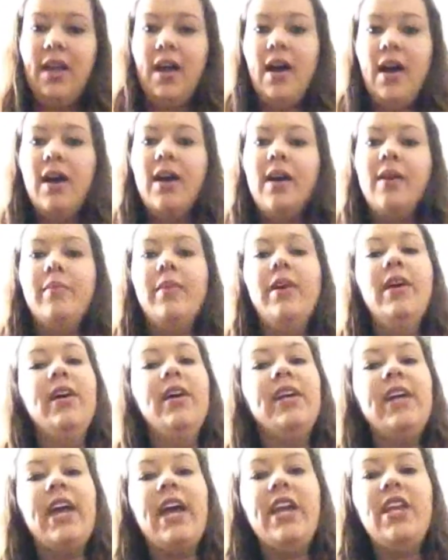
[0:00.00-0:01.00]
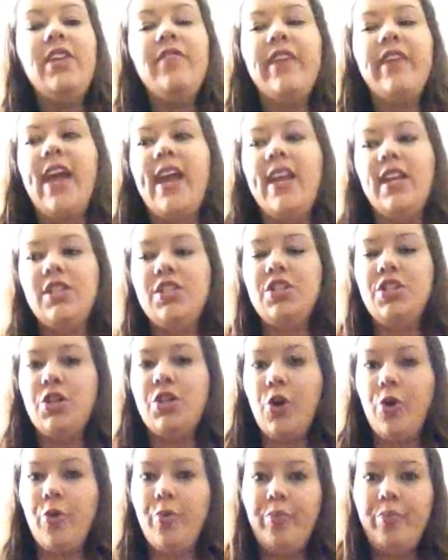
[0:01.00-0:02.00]
kind of a getting to
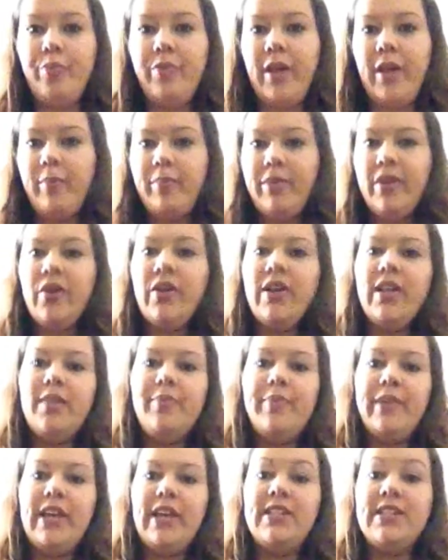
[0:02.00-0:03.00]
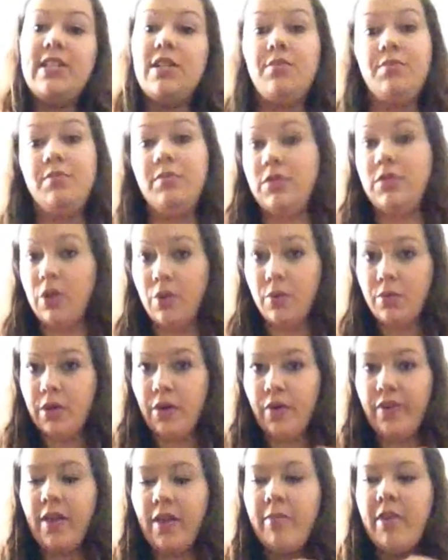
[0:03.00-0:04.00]
know them period, because I don't
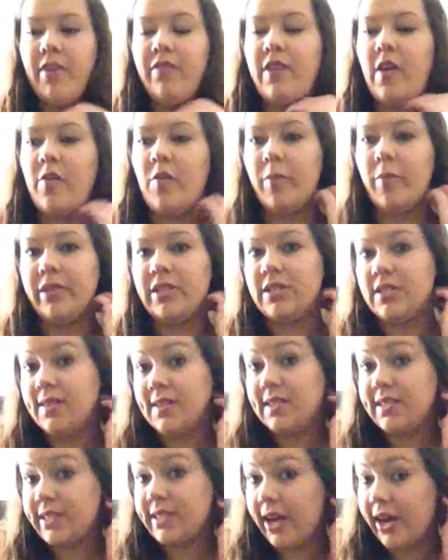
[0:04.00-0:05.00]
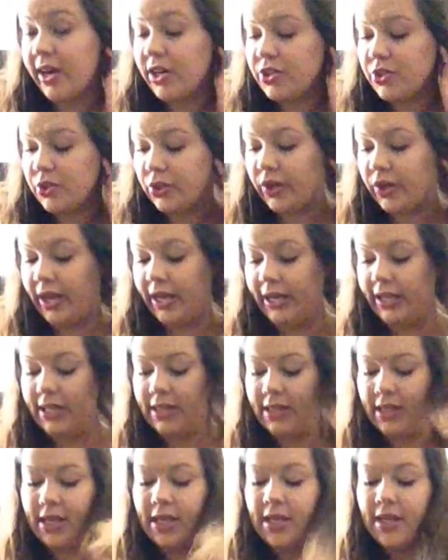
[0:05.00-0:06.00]
know them. I've never been to this doctor or
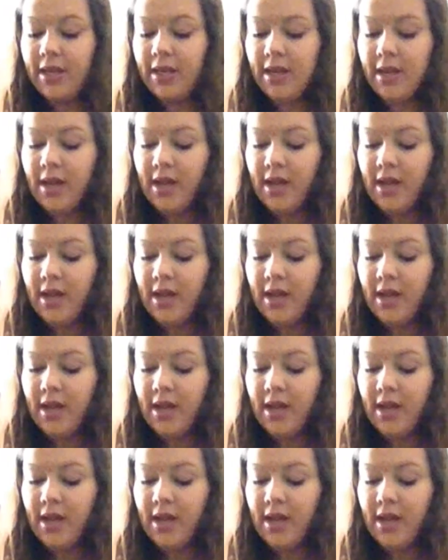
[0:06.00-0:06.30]
anything.